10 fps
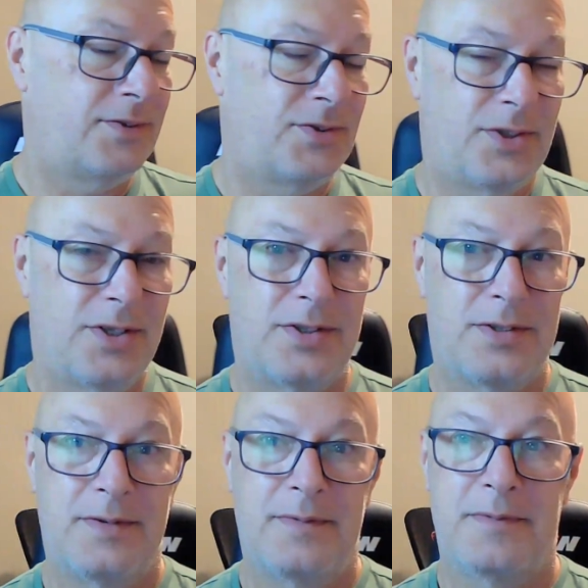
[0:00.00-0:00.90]

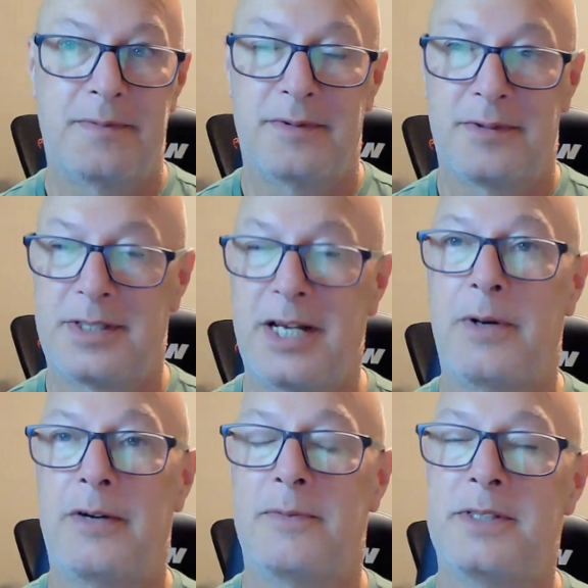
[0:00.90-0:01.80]
Just stay
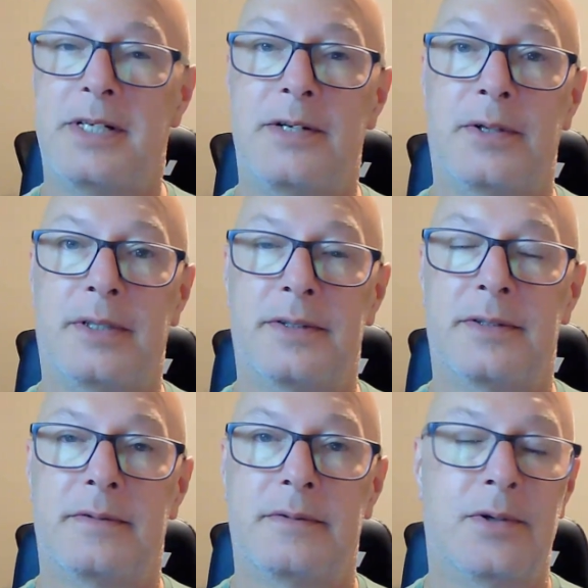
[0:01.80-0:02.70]
away from seed
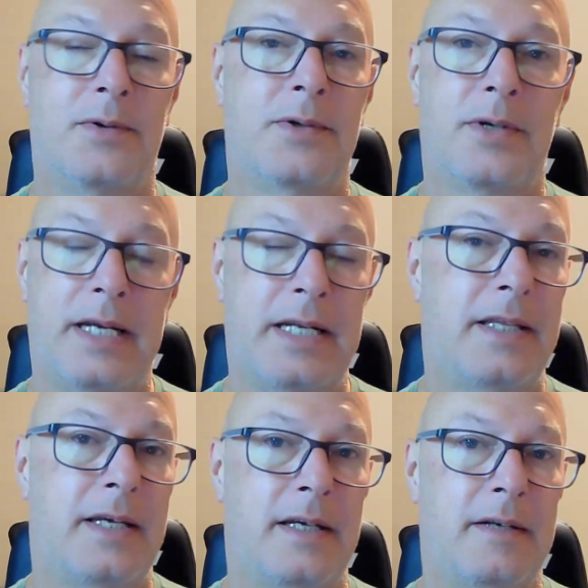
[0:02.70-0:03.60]
oils. Don't cook
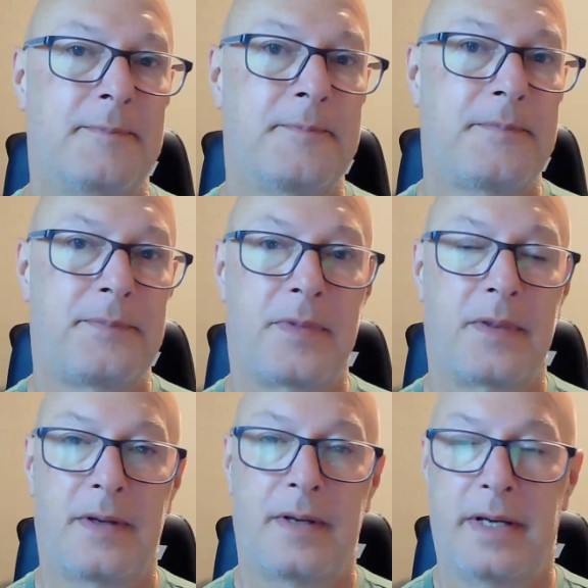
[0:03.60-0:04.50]
anything
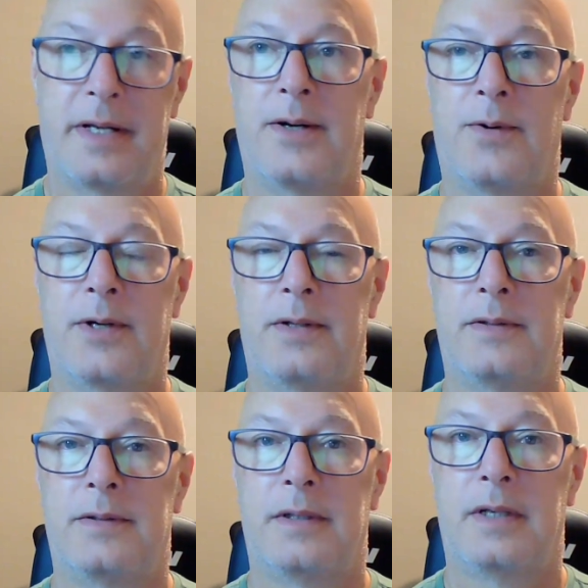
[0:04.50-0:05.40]
in an oil.